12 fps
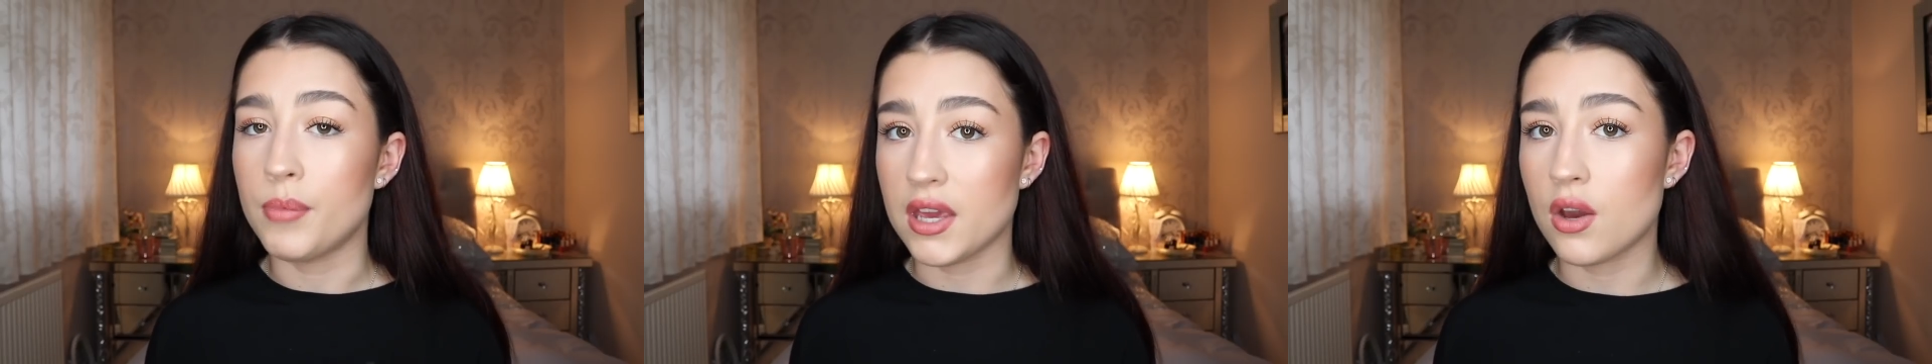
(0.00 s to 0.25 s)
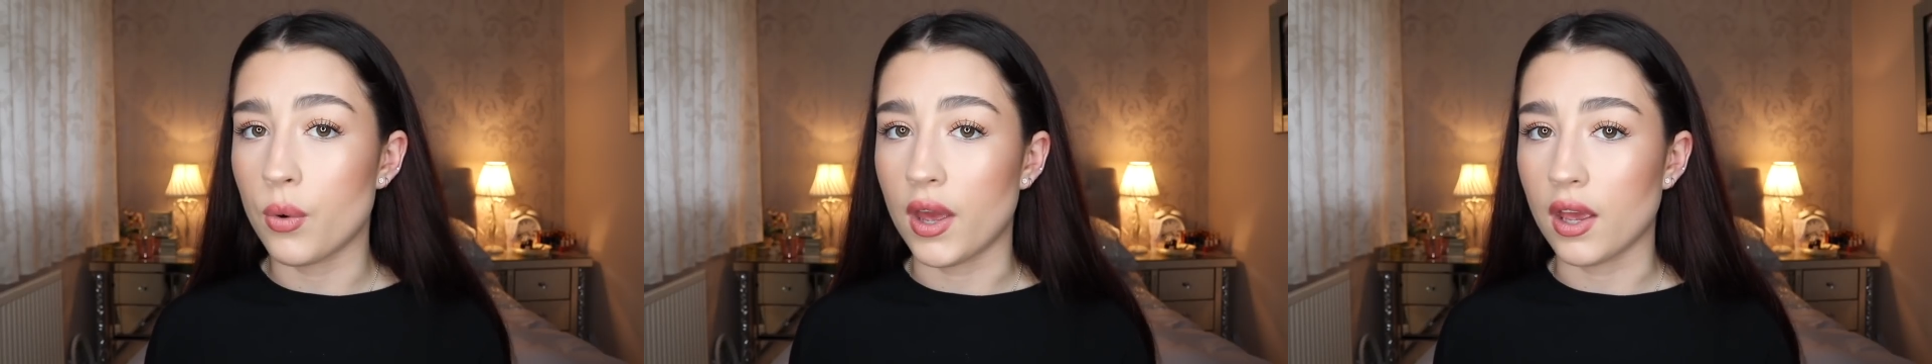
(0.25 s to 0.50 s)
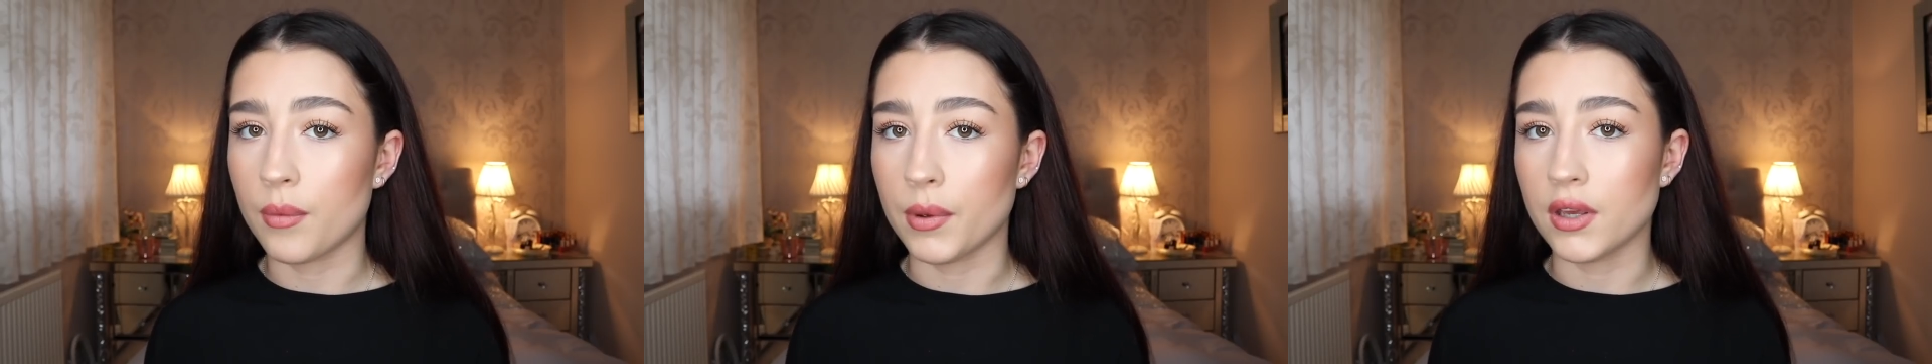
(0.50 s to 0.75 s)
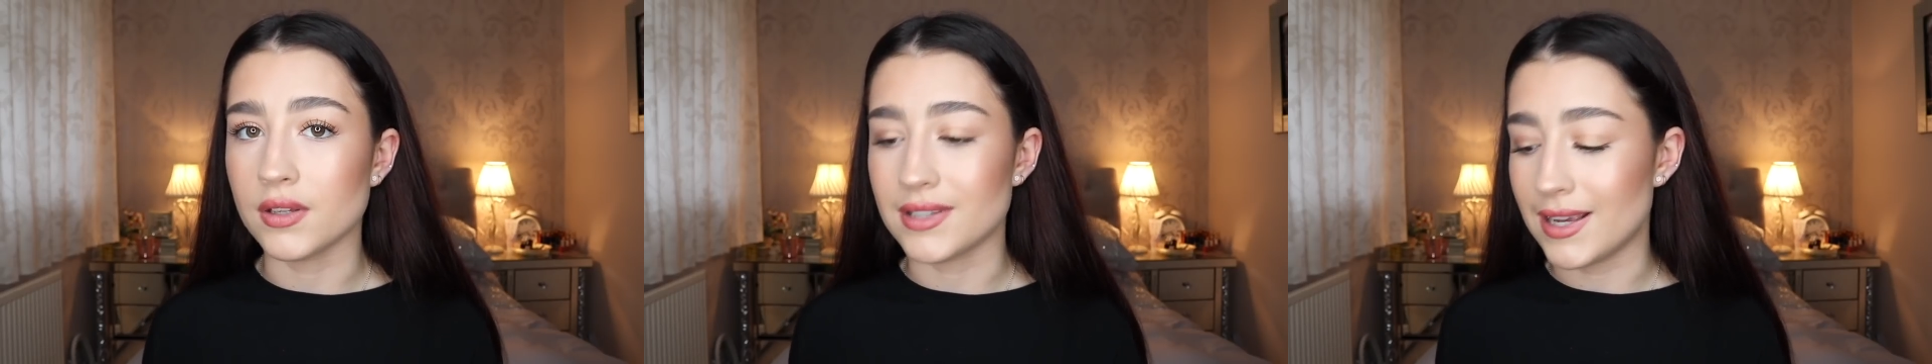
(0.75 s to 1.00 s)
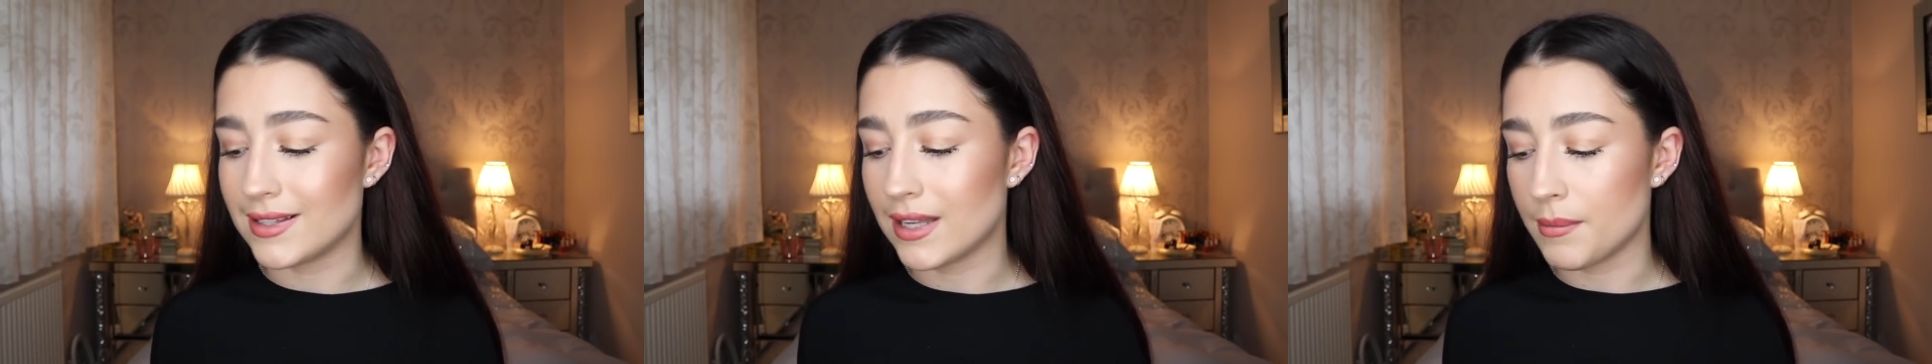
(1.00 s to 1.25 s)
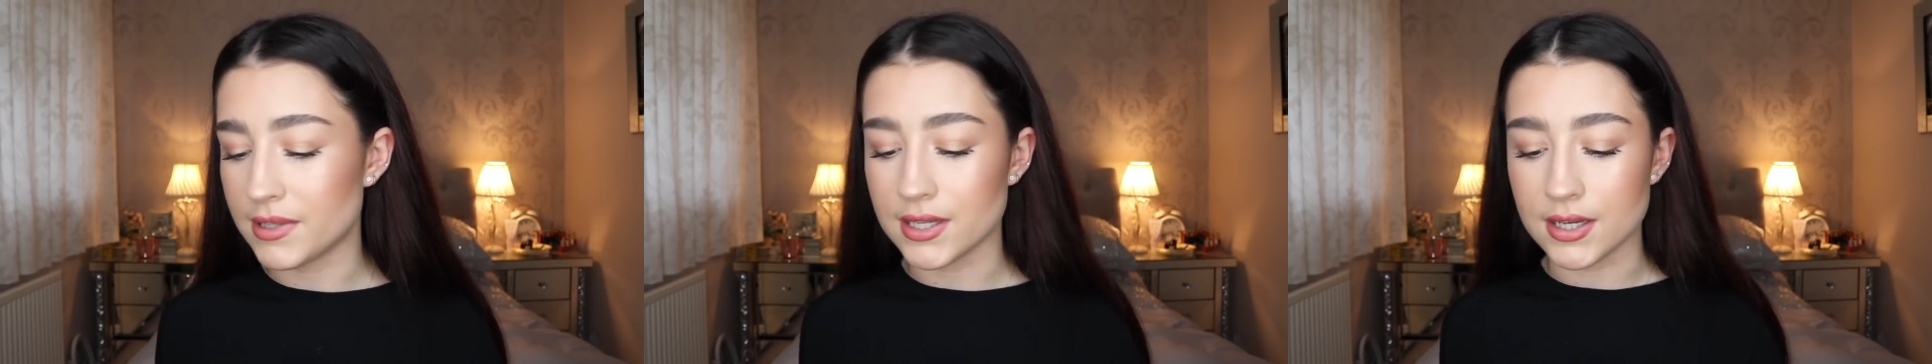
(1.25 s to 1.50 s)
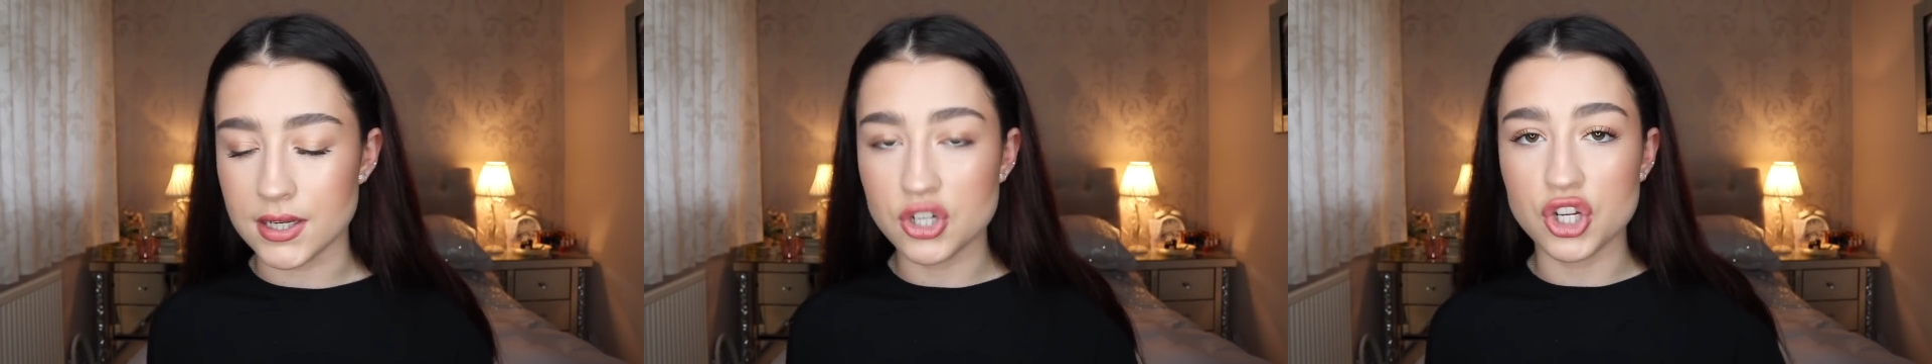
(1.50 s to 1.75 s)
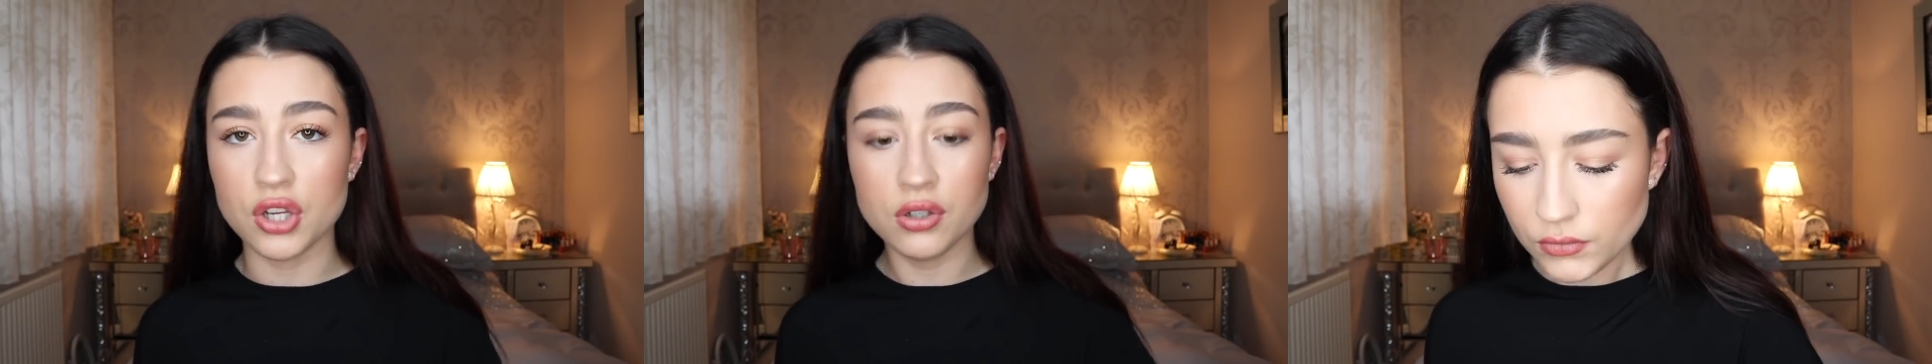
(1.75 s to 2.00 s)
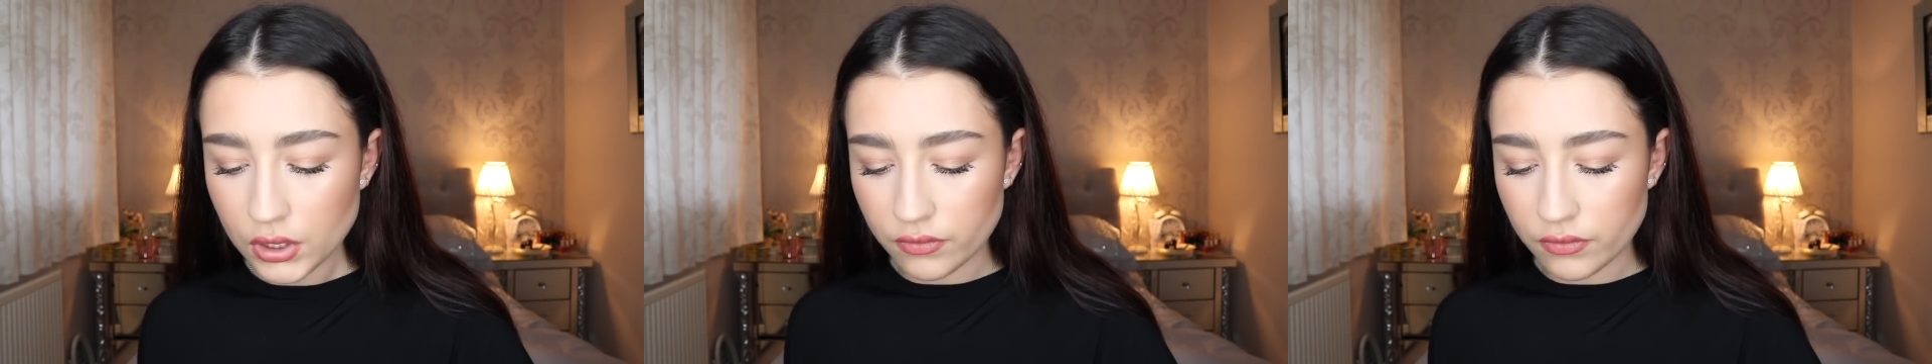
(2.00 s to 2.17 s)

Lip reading: be quick because it is limited edition.